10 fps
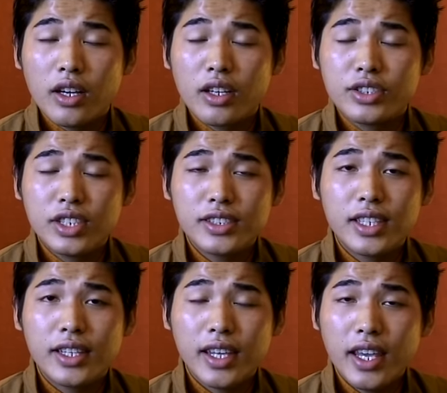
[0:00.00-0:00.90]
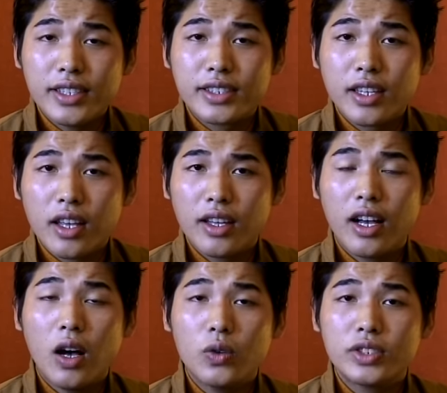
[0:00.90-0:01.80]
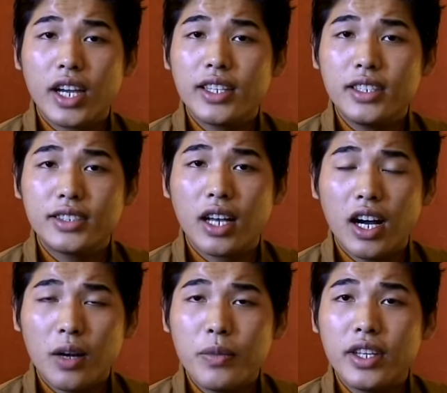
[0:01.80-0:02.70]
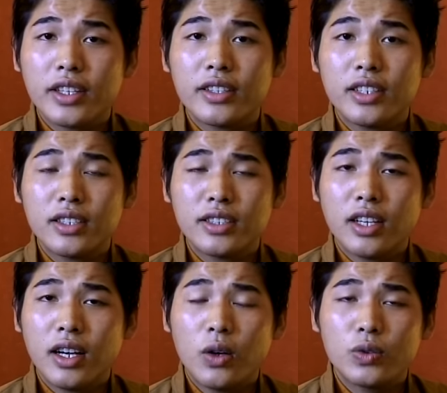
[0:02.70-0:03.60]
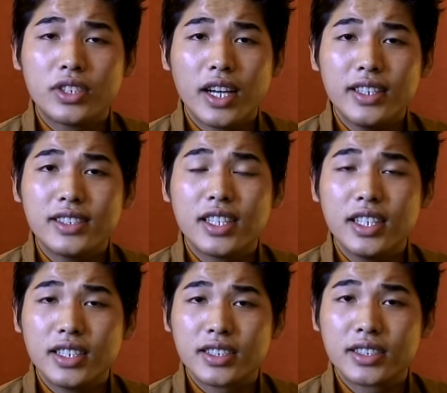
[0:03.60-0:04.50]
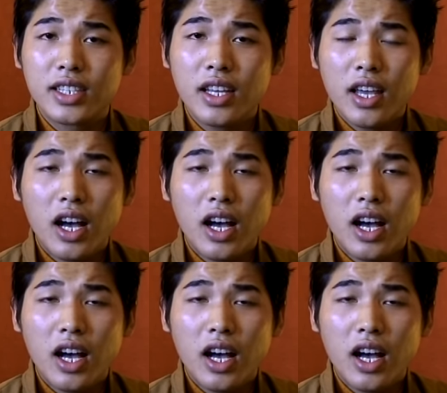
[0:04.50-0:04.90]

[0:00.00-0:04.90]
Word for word: are just against how Chinese army and how Chinese leaders,